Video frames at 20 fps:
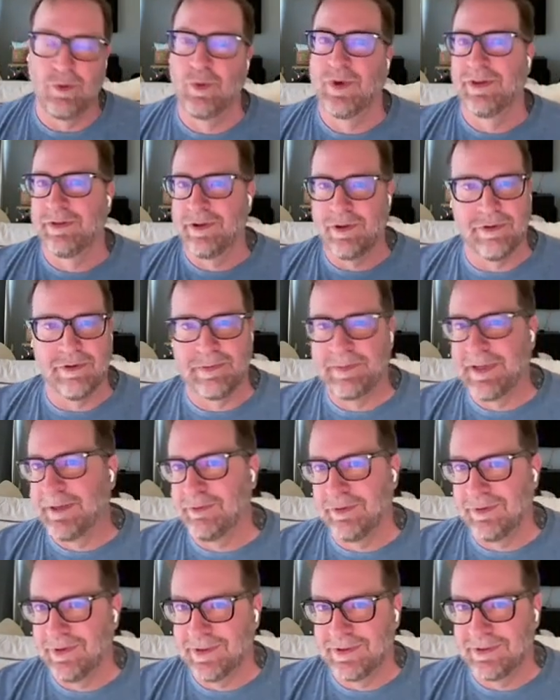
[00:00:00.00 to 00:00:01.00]
well, the only
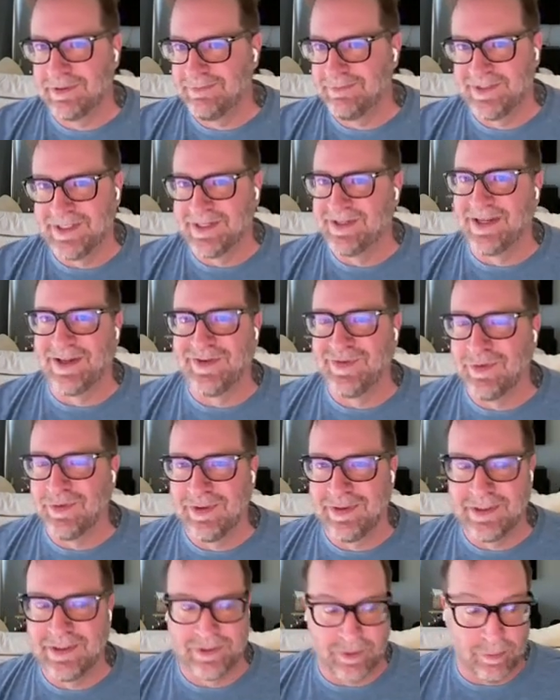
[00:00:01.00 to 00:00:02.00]
people that are successful
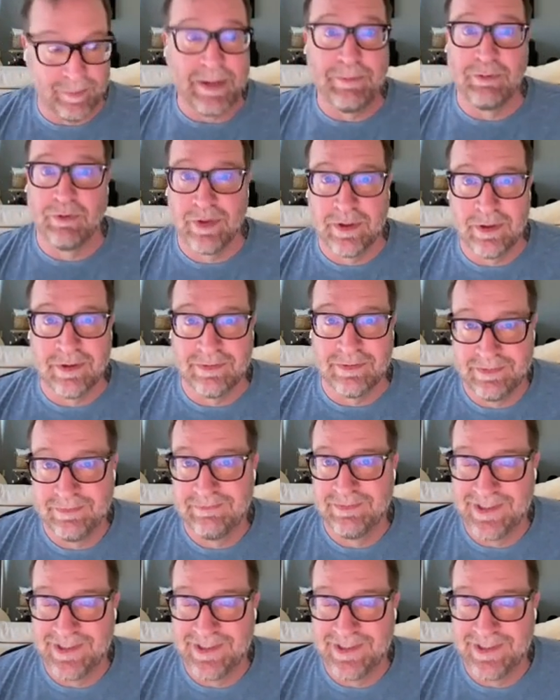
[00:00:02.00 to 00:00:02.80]
with this are people that are